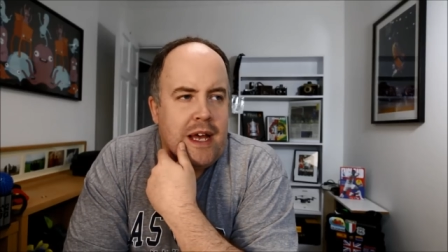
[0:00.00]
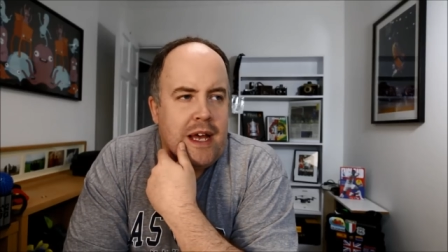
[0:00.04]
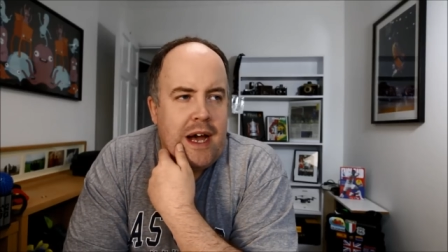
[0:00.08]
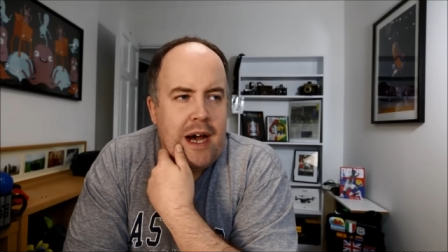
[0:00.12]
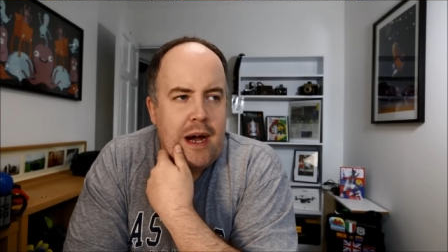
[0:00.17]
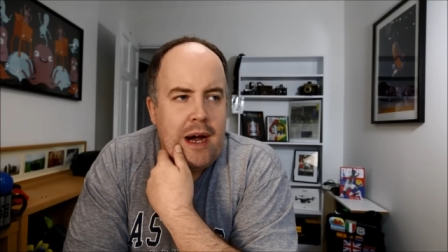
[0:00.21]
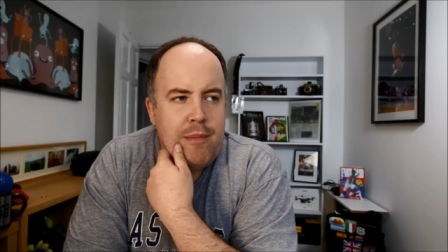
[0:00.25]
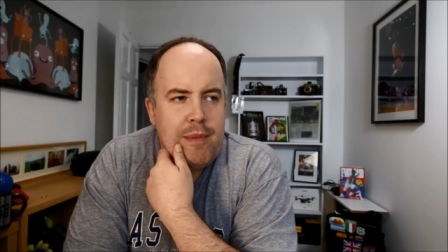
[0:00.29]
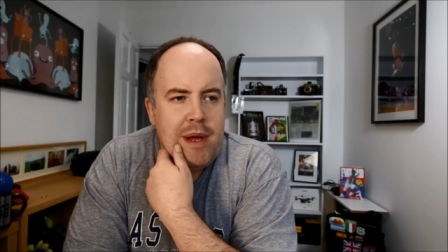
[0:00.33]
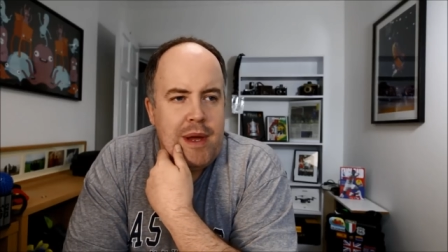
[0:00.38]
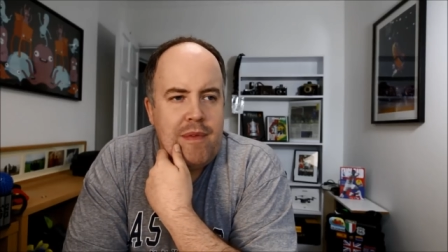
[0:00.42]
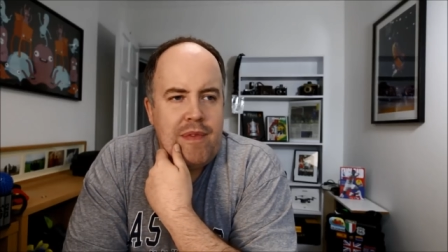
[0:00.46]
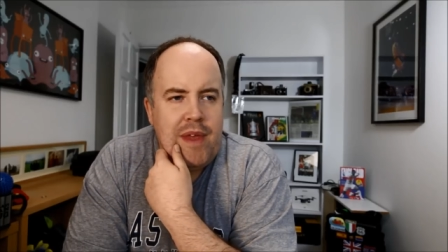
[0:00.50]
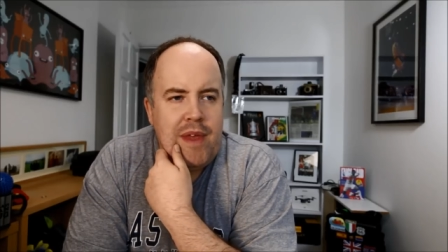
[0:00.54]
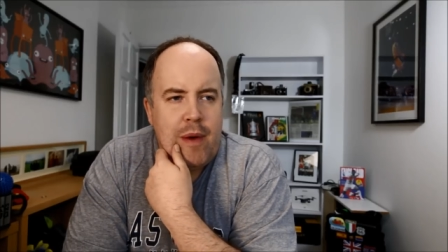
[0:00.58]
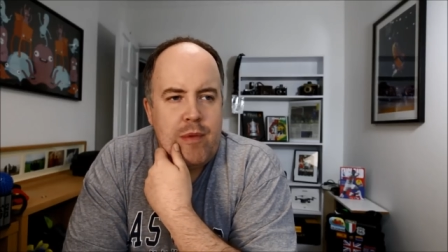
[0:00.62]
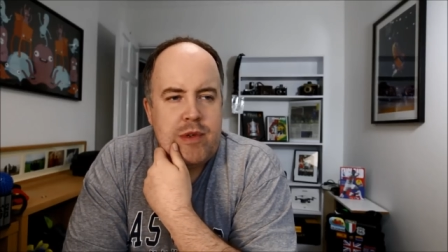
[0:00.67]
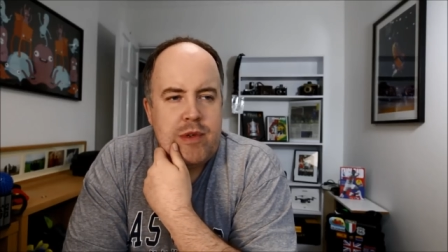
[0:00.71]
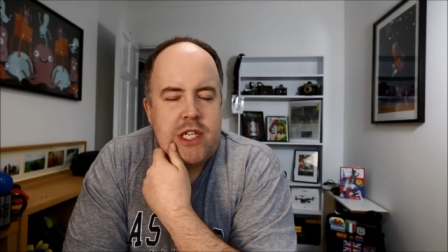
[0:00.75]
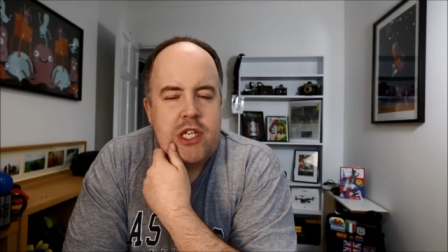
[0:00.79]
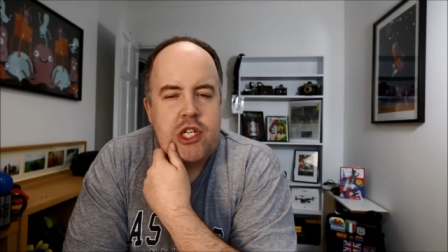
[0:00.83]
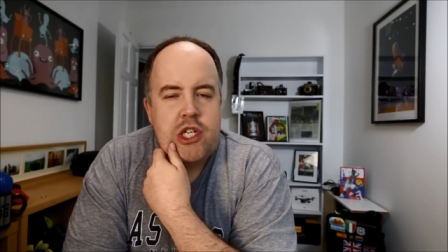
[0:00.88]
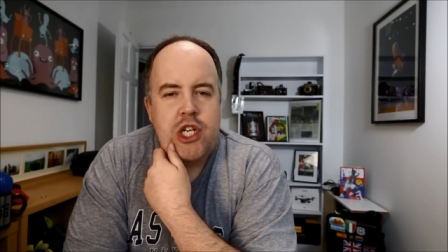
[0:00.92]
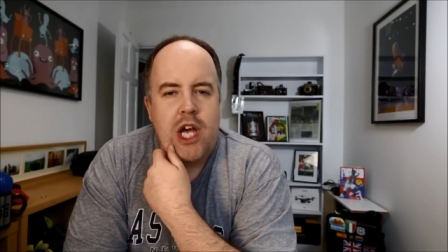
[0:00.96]
And that
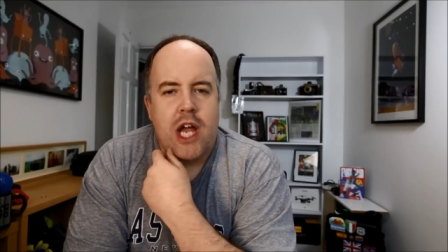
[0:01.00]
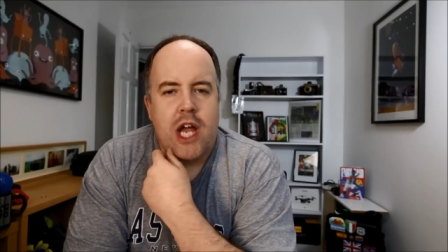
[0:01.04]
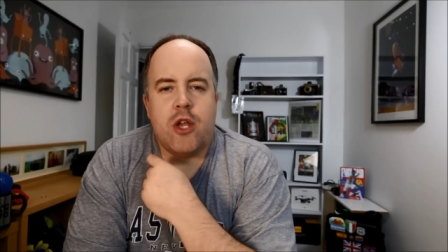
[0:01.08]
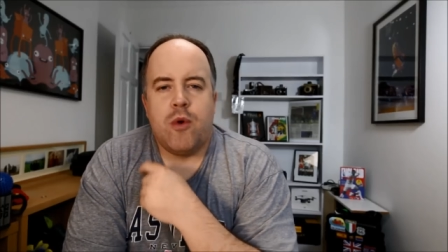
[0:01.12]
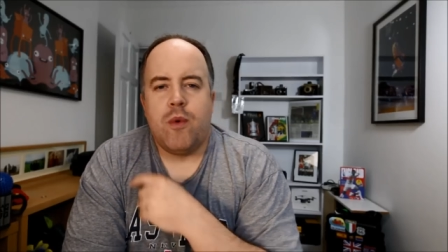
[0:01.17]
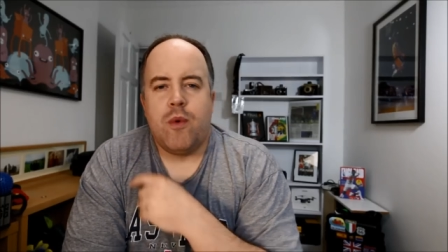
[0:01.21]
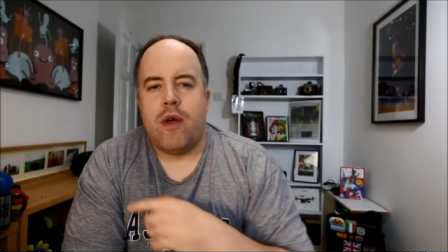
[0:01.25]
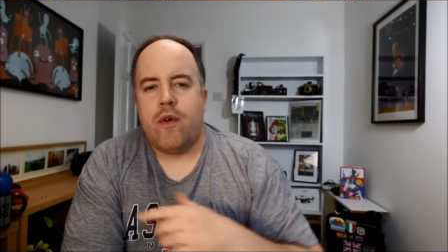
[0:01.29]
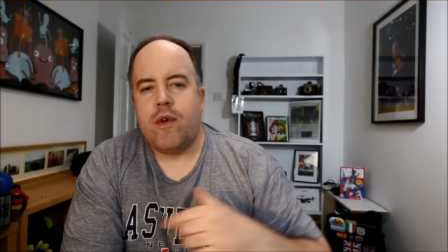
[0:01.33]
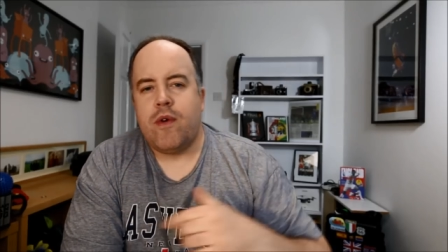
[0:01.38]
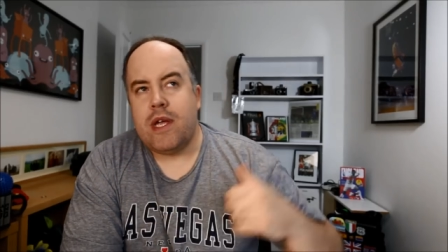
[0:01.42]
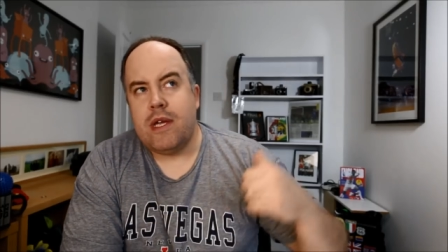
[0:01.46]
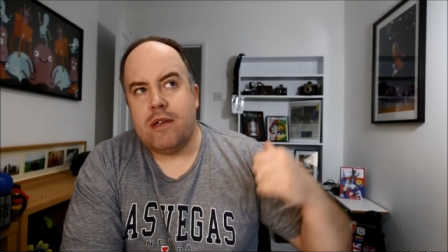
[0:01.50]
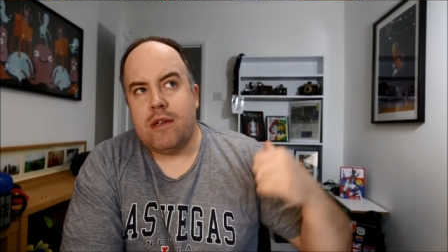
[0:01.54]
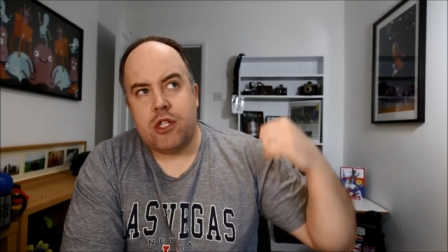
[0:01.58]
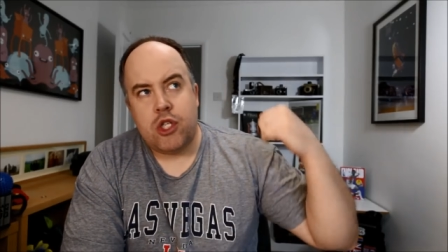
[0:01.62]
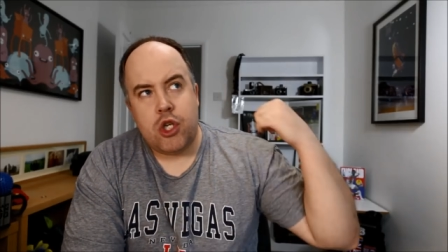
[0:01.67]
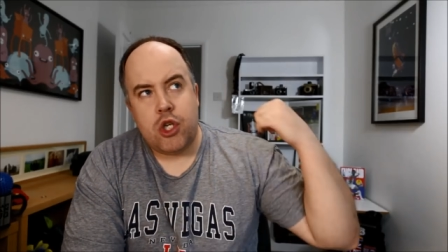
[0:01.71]
was in January